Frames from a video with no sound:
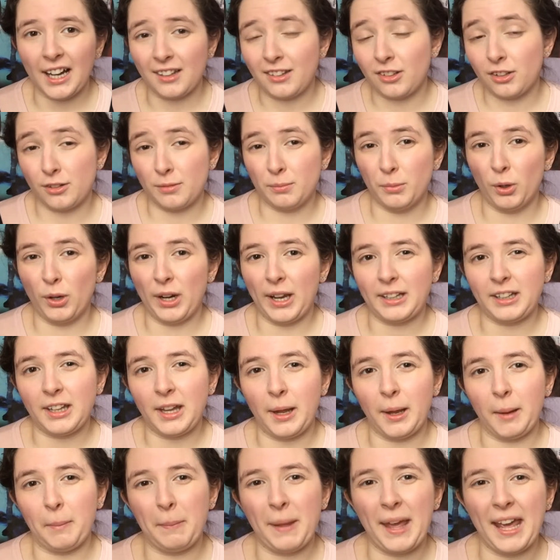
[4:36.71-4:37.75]
It's just more like
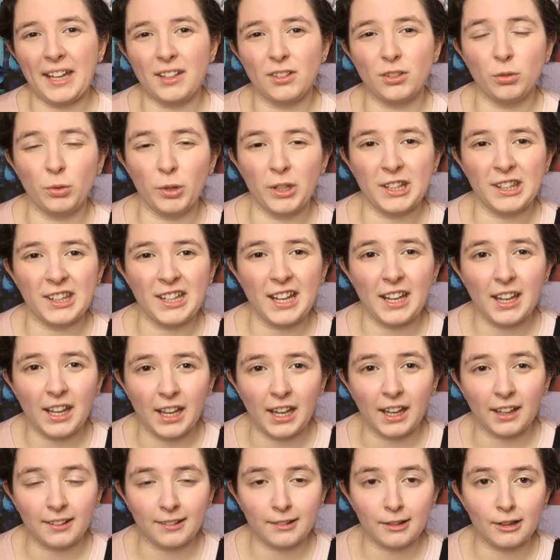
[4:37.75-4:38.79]
a pink with
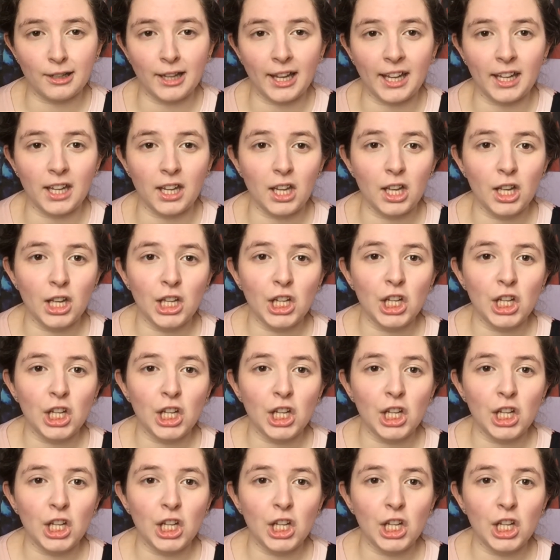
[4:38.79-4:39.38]
a slight